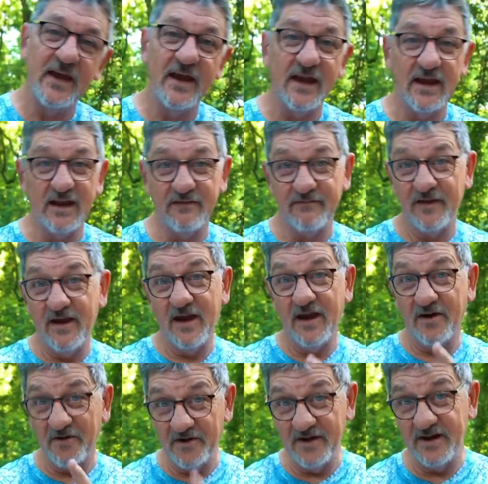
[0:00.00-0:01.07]
And if
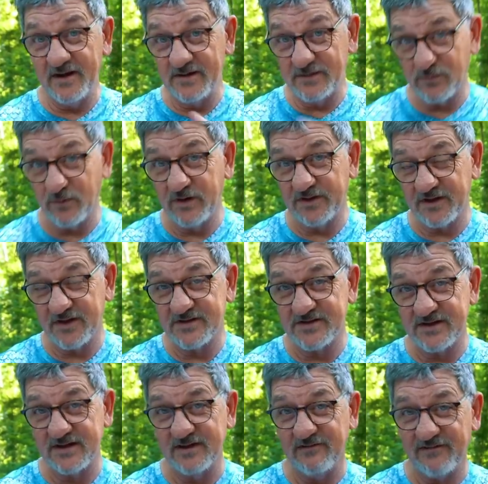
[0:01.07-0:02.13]
Lynn is with
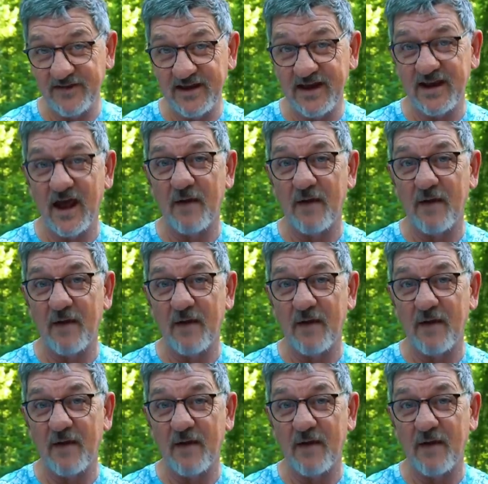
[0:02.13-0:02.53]
us in the van,